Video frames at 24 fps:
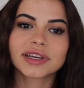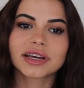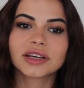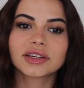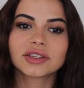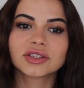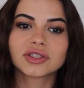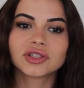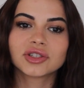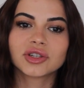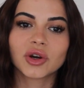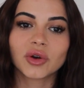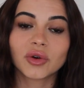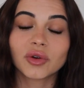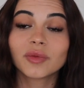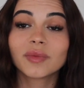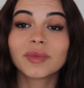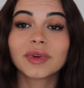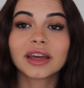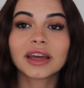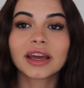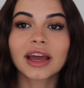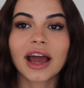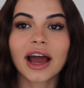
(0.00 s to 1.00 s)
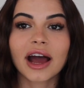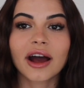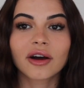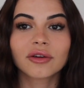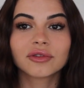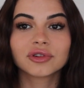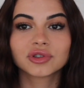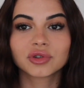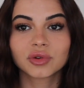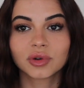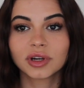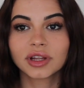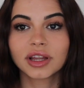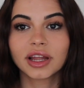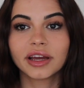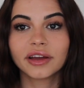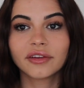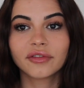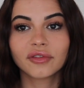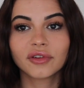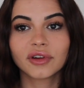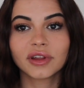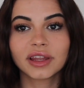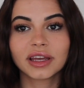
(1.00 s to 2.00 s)
has showed me how short
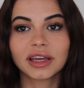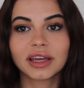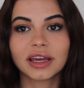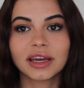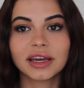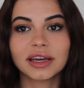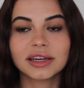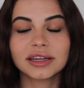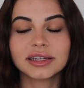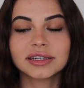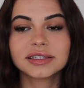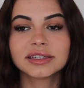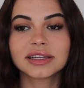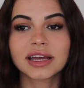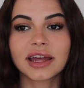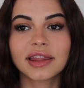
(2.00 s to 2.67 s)
life really is,